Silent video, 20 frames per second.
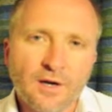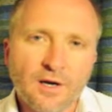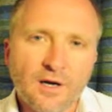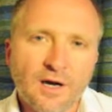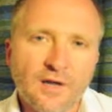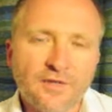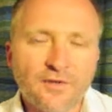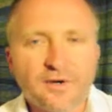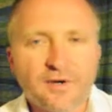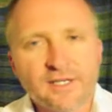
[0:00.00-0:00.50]

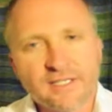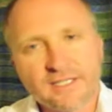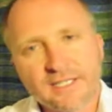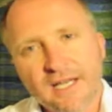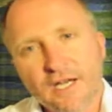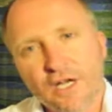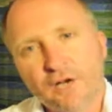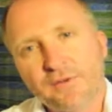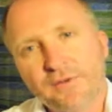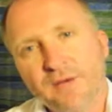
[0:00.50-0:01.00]
I thought I'd
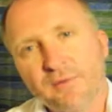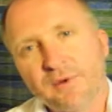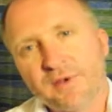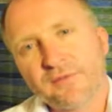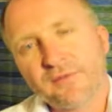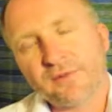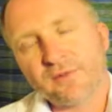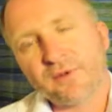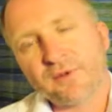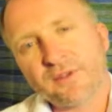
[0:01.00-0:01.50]
start off,
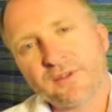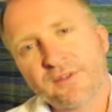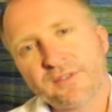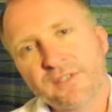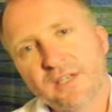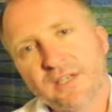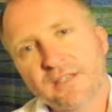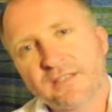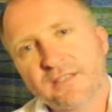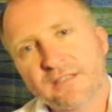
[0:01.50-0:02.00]
however, with
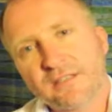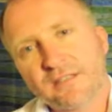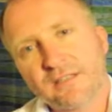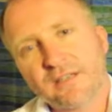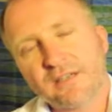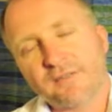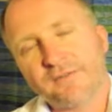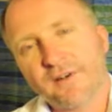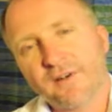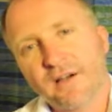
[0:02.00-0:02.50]
just
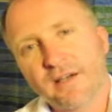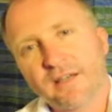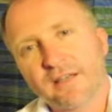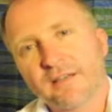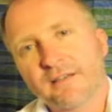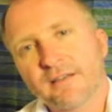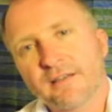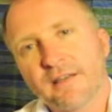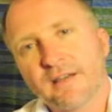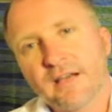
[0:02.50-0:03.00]

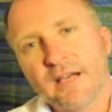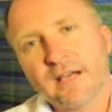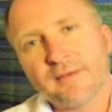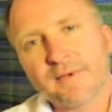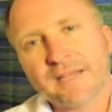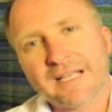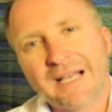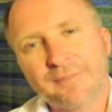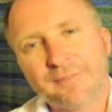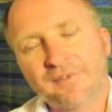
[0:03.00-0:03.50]
identifying
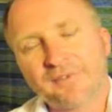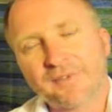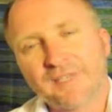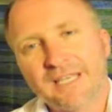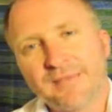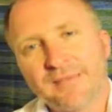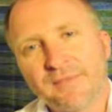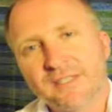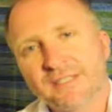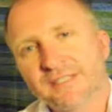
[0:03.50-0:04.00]
a couple of
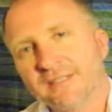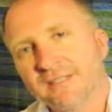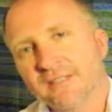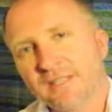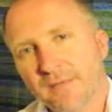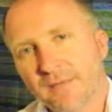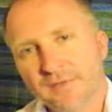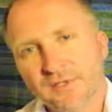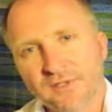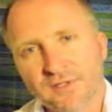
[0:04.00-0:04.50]
key
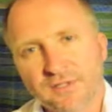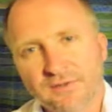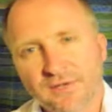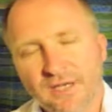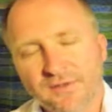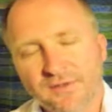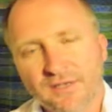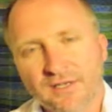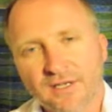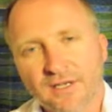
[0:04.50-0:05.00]
misconceptions
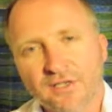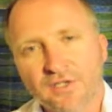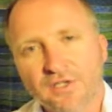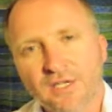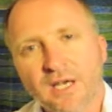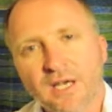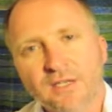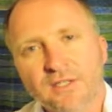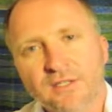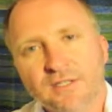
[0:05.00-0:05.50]
around the
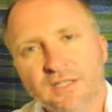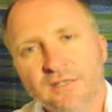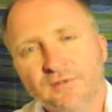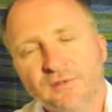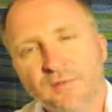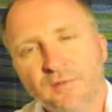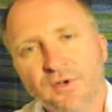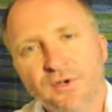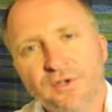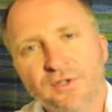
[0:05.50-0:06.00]
negotiations that have
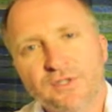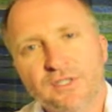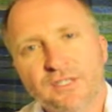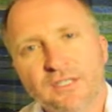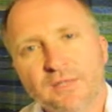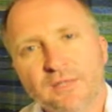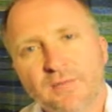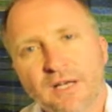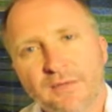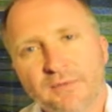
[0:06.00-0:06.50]
emerged in
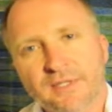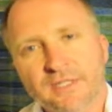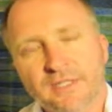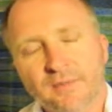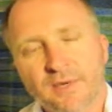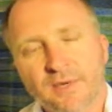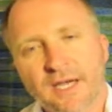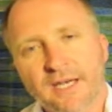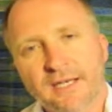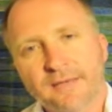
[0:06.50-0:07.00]
the public
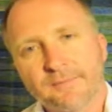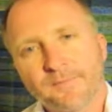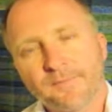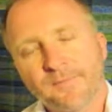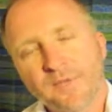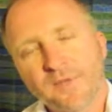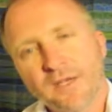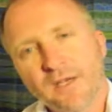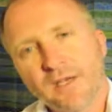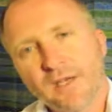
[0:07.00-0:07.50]
debate.
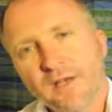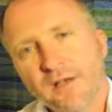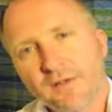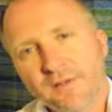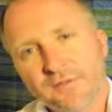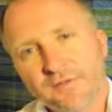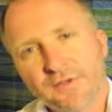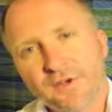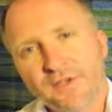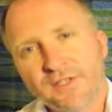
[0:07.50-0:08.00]

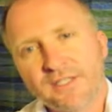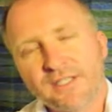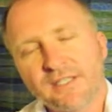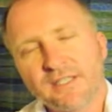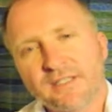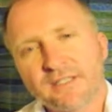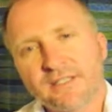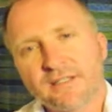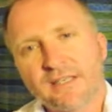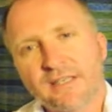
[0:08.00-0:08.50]
The first
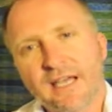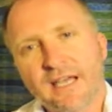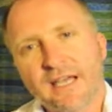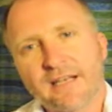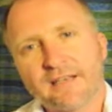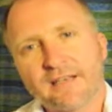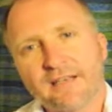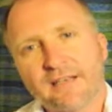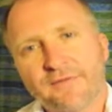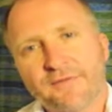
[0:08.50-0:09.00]
is
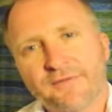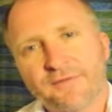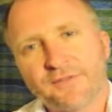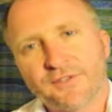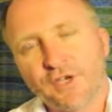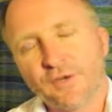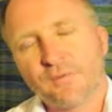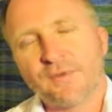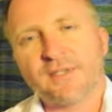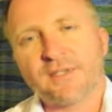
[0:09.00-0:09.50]
that if
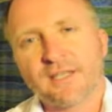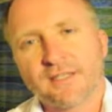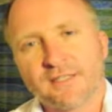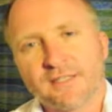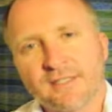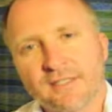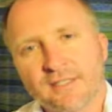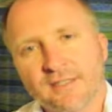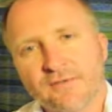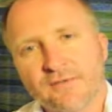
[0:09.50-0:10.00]
Durban
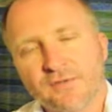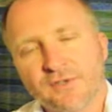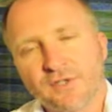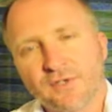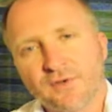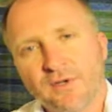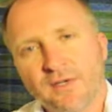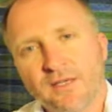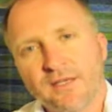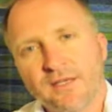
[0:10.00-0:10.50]
doesn't deliver a
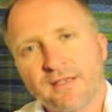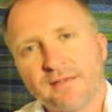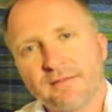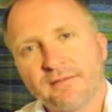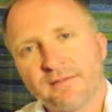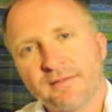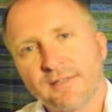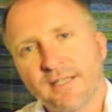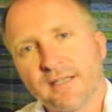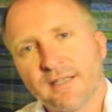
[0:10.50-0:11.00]
treaty,
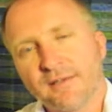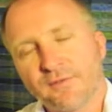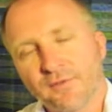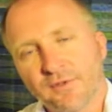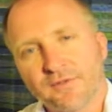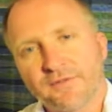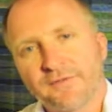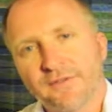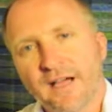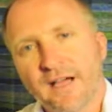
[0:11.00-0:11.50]
then it will
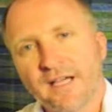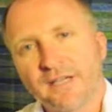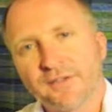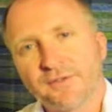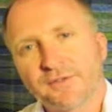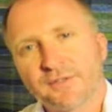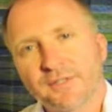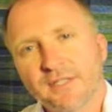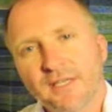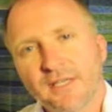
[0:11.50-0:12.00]
have
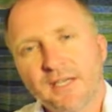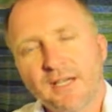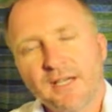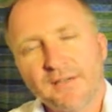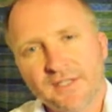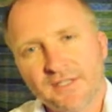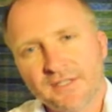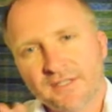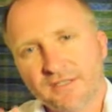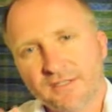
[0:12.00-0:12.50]
failed.
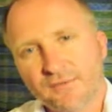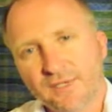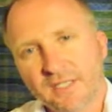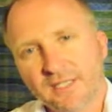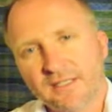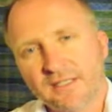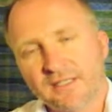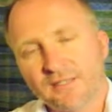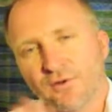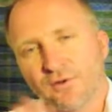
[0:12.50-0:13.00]
This is a
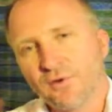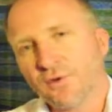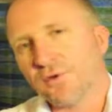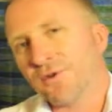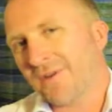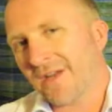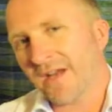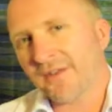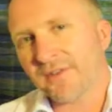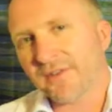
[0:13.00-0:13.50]
really all
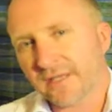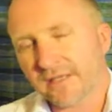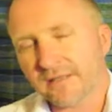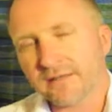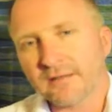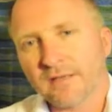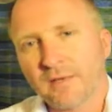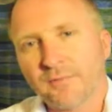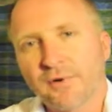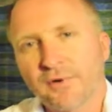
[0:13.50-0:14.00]
or nothing
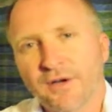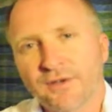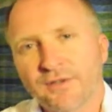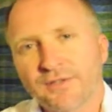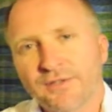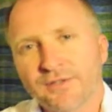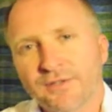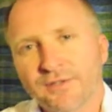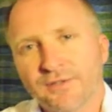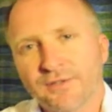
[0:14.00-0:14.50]

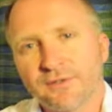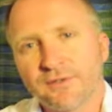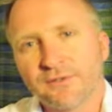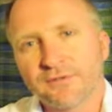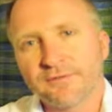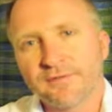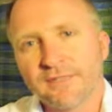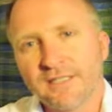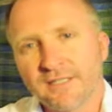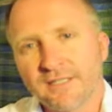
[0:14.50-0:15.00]
approach
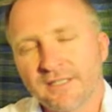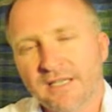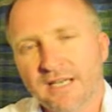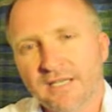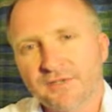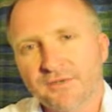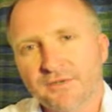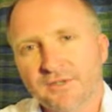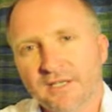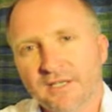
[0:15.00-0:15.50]
to
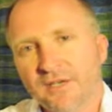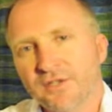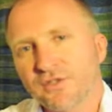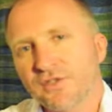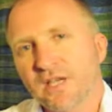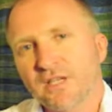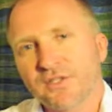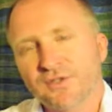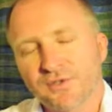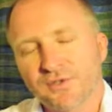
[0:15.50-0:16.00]
international
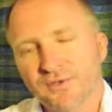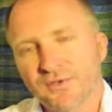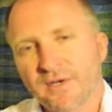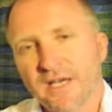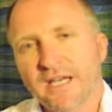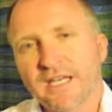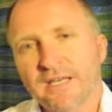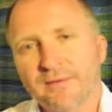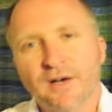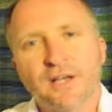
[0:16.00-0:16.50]
negotiations or
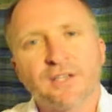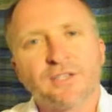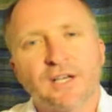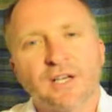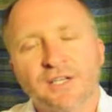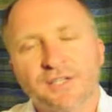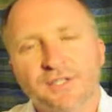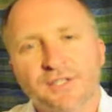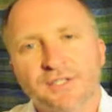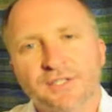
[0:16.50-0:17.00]
how you might
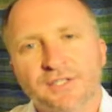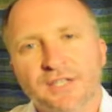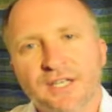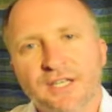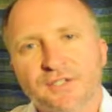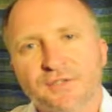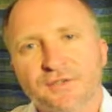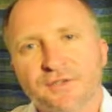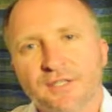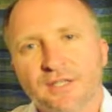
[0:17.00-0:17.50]
judge
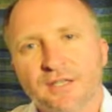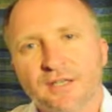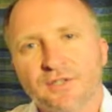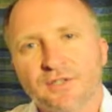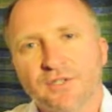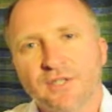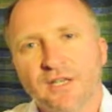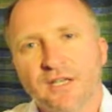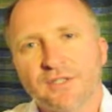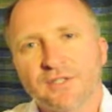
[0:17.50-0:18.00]
international
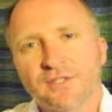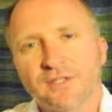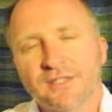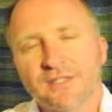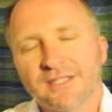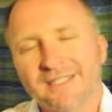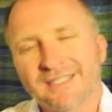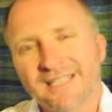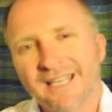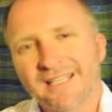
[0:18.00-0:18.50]
negotiations
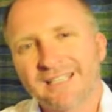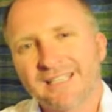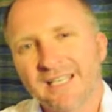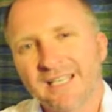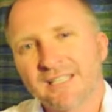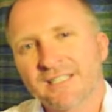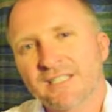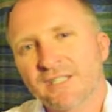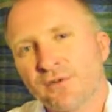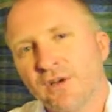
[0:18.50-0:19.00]
and
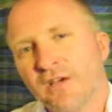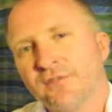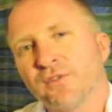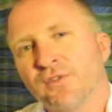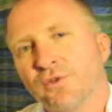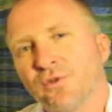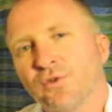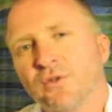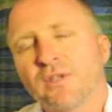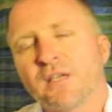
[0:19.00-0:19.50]
tends to
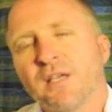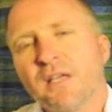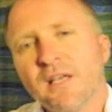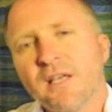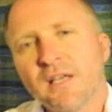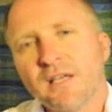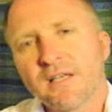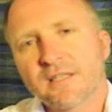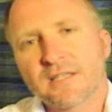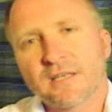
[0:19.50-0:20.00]
overlook
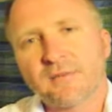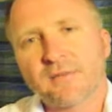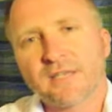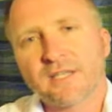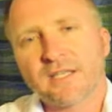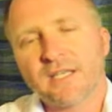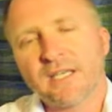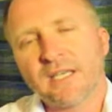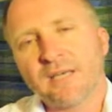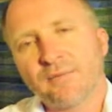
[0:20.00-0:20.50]
some of
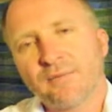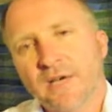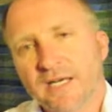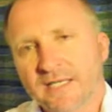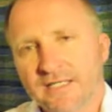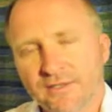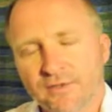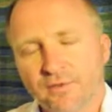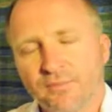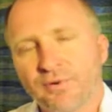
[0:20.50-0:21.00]
the key
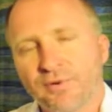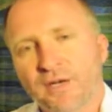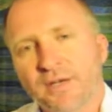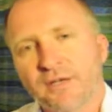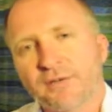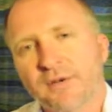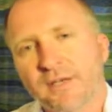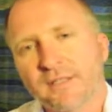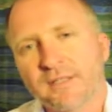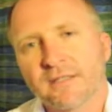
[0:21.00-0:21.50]
practical
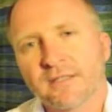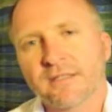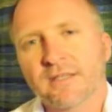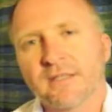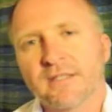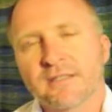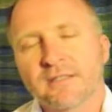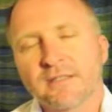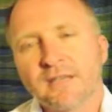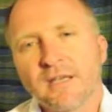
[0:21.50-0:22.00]
progress that
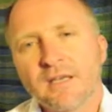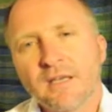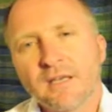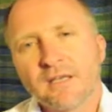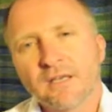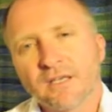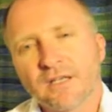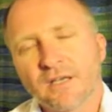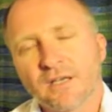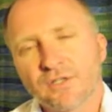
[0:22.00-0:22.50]
these
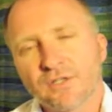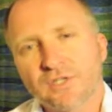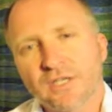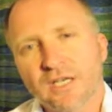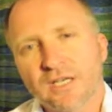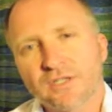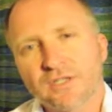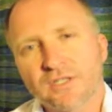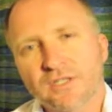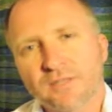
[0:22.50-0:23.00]

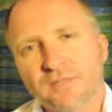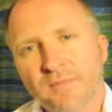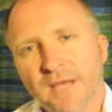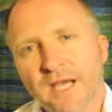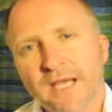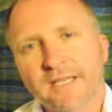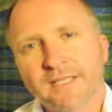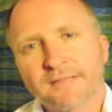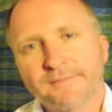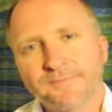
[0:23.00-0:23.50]
negotiations
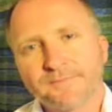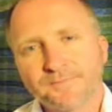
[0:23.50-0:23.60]
make,